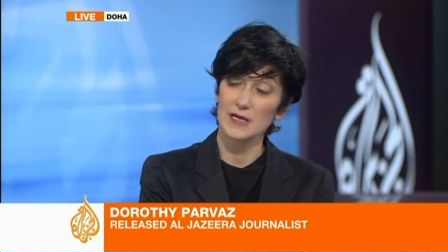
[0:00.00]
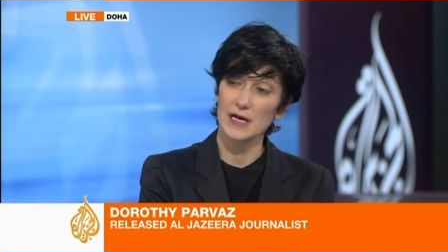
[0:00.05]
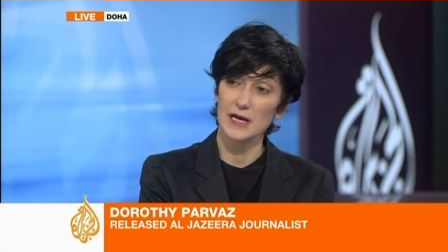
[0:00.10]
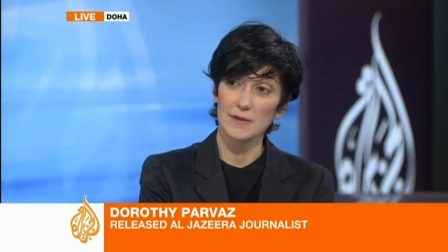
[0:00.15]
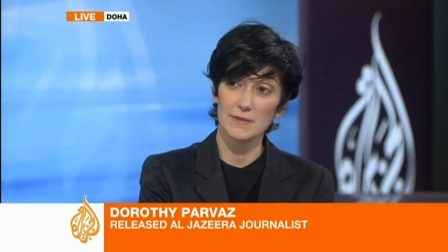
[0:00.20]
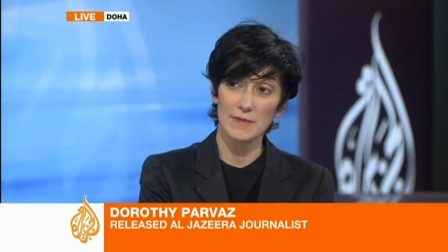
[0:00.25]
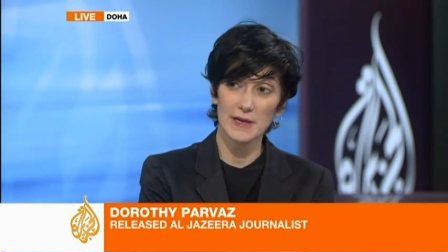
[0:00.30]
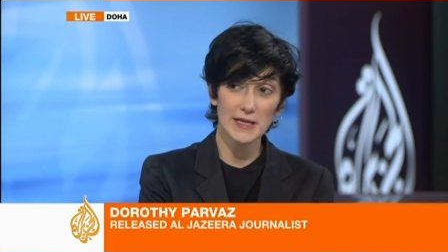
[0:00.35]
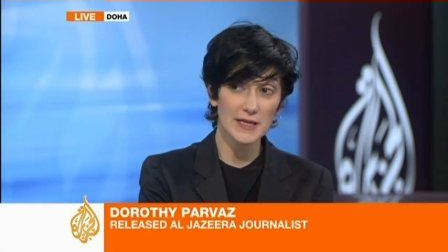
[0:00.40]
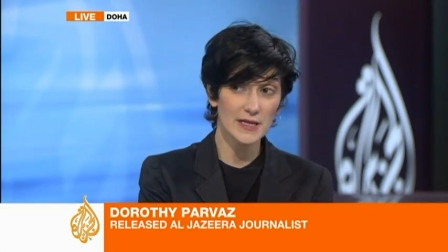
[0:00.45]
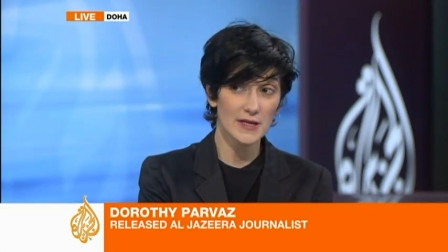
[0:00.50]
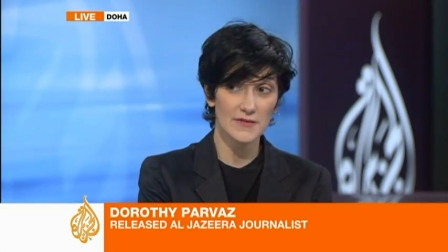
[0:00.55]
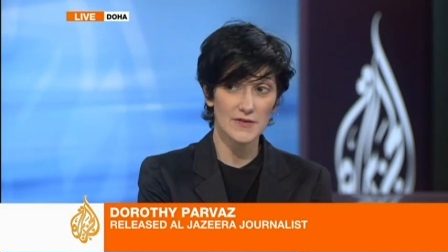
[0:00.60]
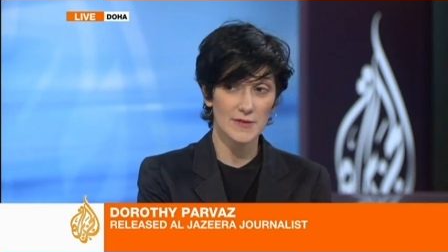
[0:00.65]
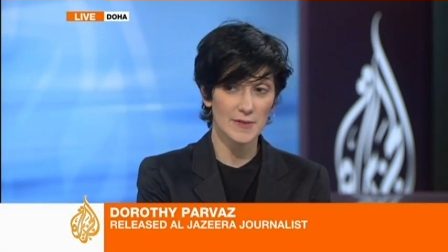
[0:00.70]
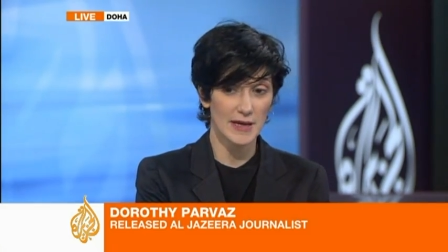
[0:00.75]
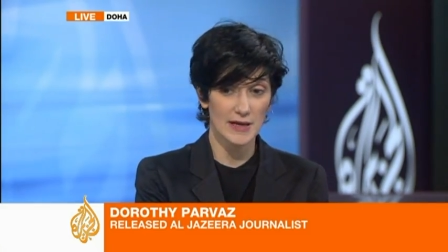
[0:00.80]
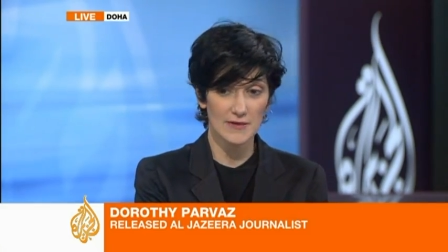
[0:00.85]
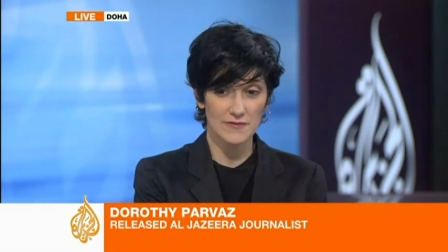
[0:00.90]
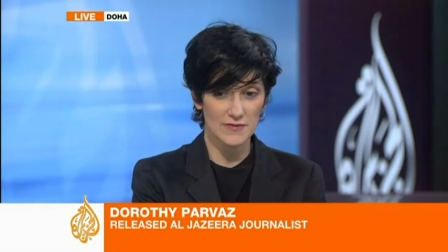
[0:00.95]
many of
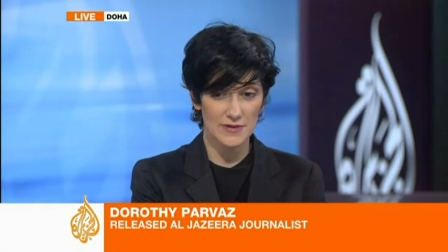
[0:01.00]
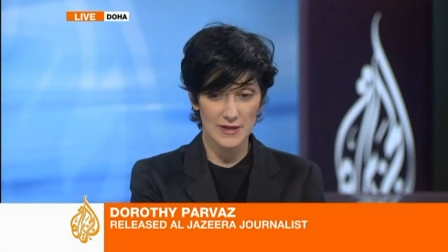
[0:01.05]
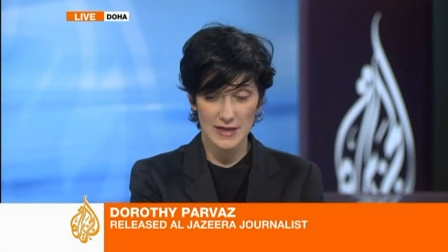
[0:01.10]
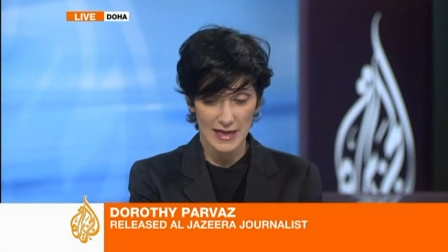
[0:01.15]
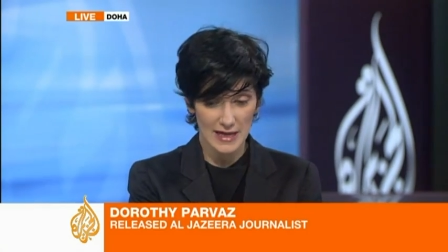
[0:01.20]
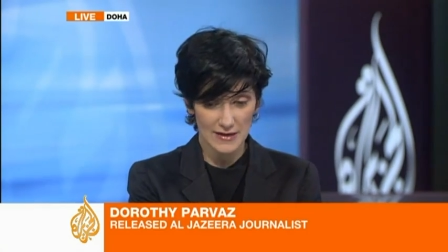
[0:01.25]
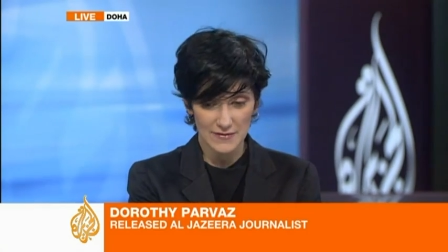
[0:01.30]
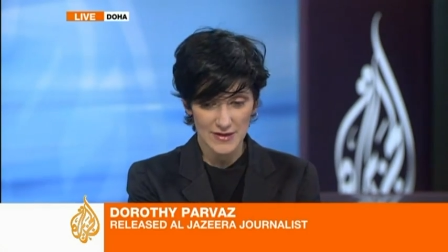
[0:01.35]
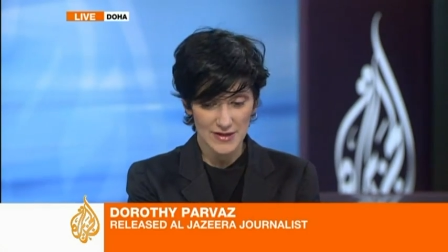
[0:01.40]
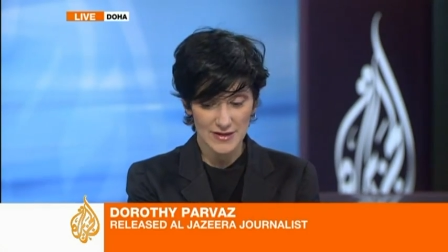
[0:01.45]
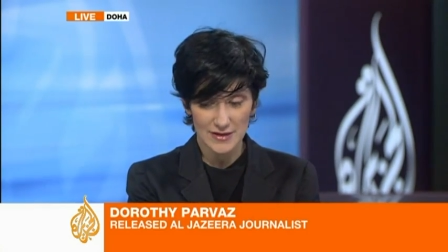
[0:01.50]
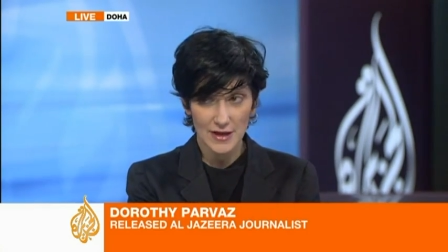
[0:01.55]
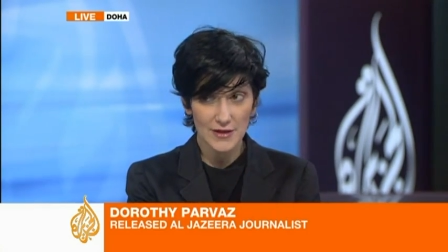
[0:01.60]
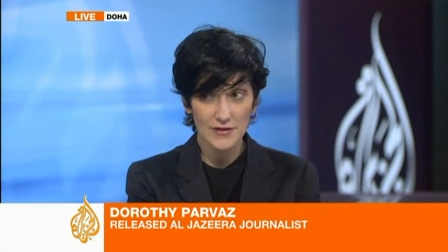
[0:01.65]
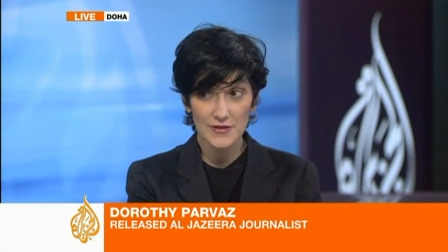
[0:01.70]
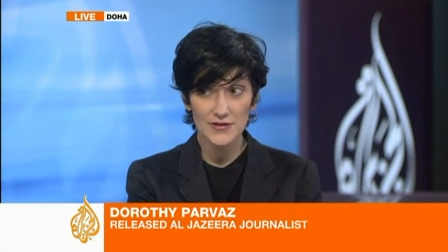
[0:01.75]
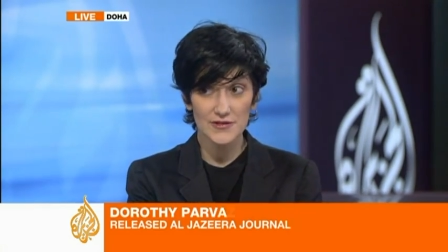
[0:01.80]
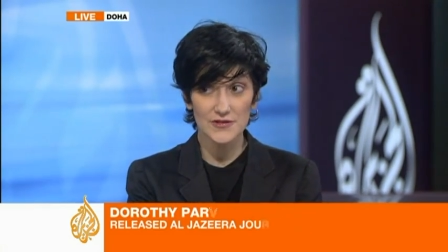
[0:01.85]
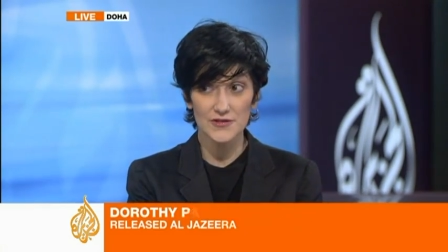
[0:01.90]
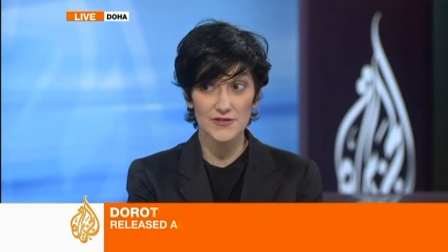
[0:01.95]
them having
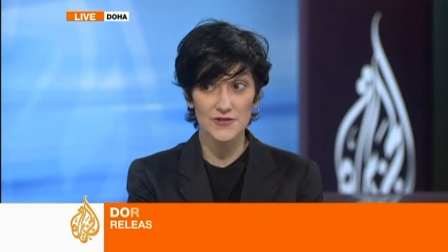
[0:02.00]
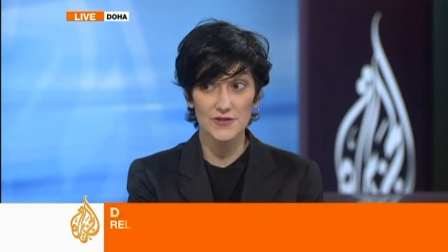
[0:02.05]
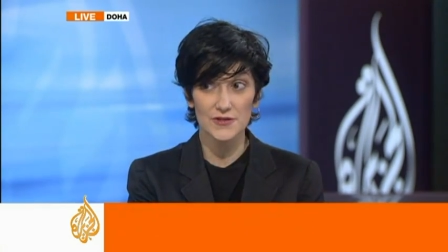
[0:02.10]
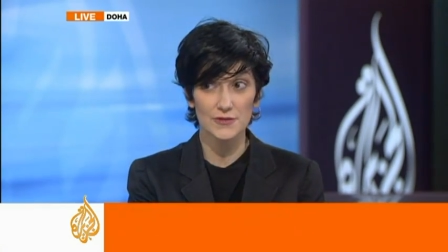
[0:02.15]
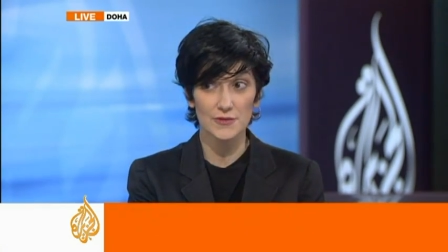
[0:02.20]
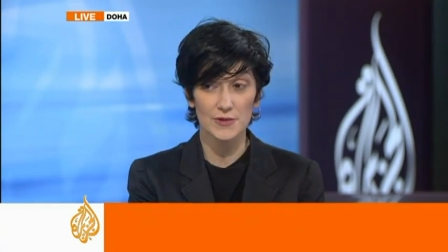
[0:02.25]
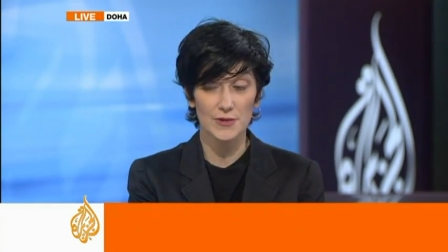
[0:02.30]
nothing to do